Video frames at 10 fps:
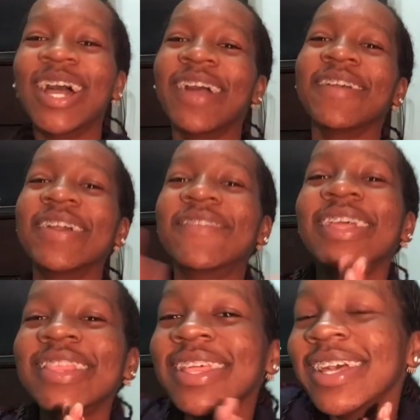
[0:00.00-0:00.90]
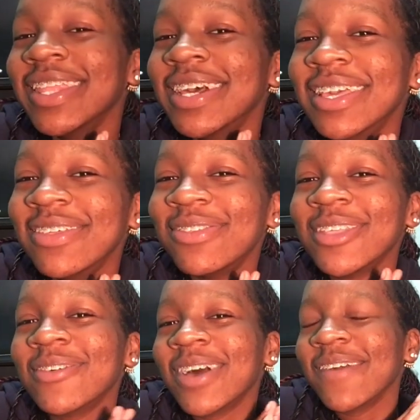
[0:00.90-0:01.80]
All right, what's good in the hood,
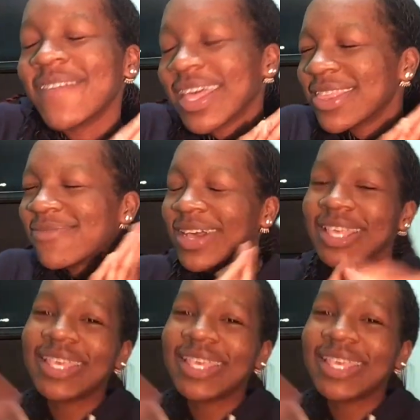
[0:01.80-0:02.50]
YouTube? Welcome back to my